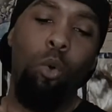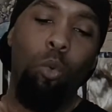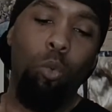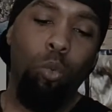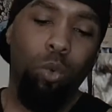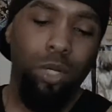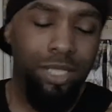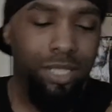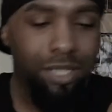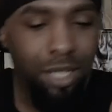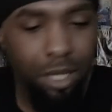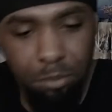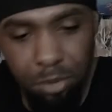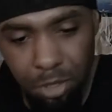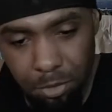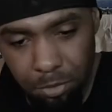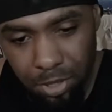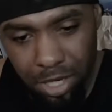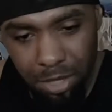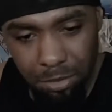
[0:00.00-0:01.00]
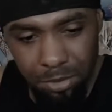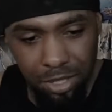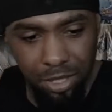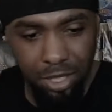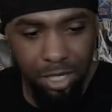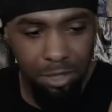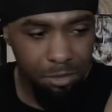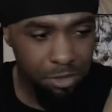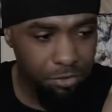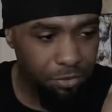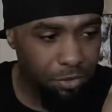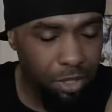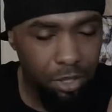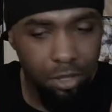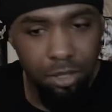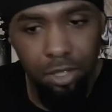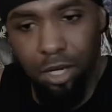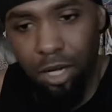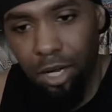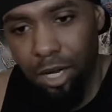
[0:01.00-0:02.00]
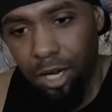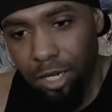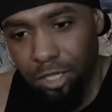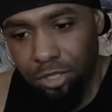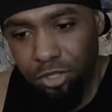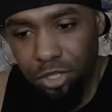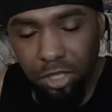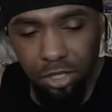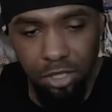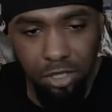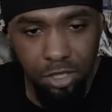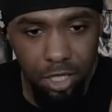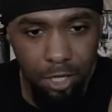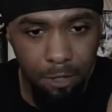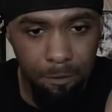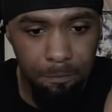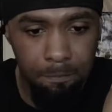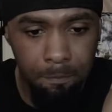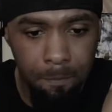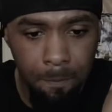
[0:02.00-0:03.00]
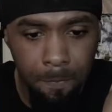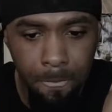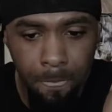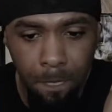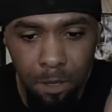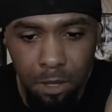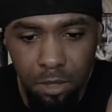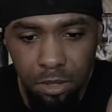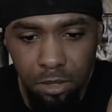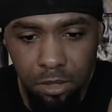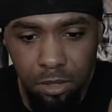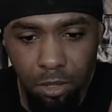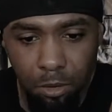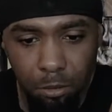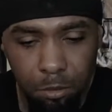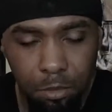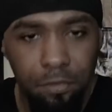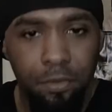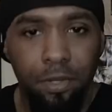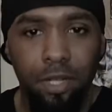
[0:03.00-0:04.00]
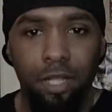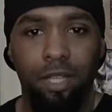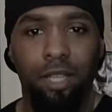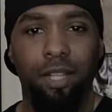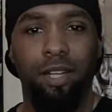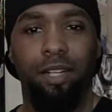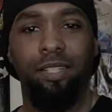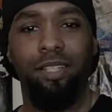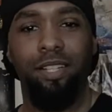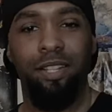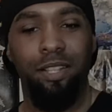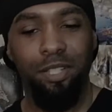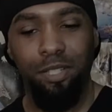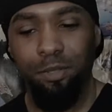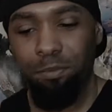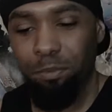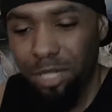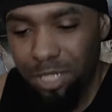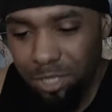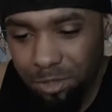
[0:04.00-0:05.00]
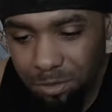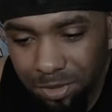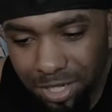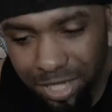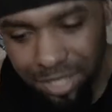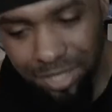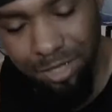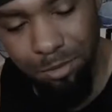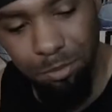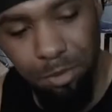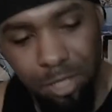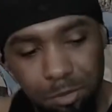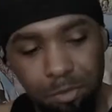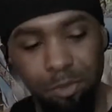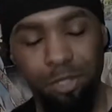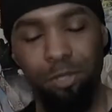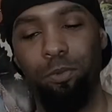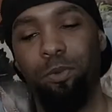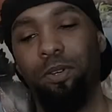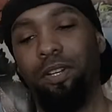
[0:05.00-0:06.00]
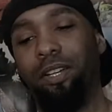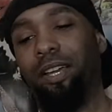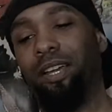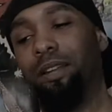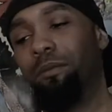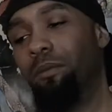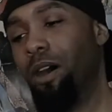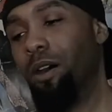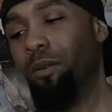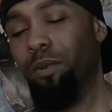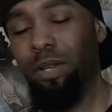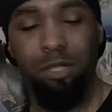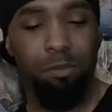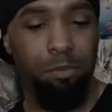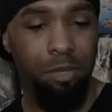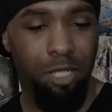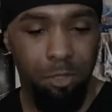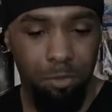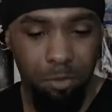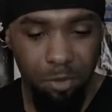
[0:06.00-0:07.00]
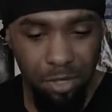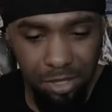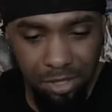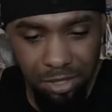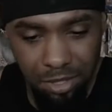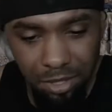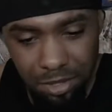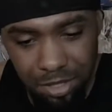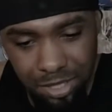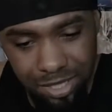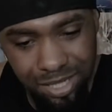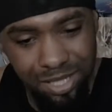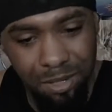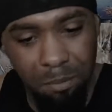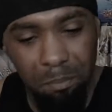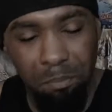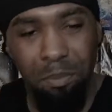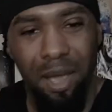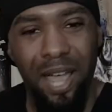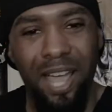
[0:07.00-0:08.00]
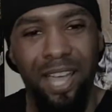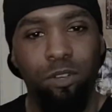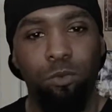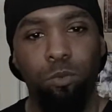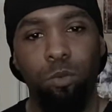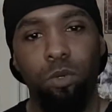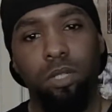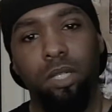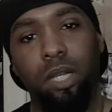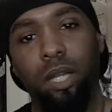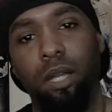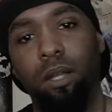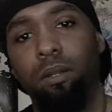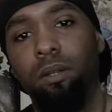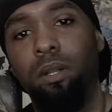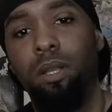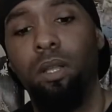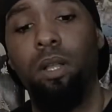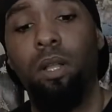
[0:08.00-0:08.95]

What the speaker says: What's up, people? That was lame as fuck. Alright, check this out. So we finna get into this not this bench press workout. I'm always bench pressing. Now this is a back workout.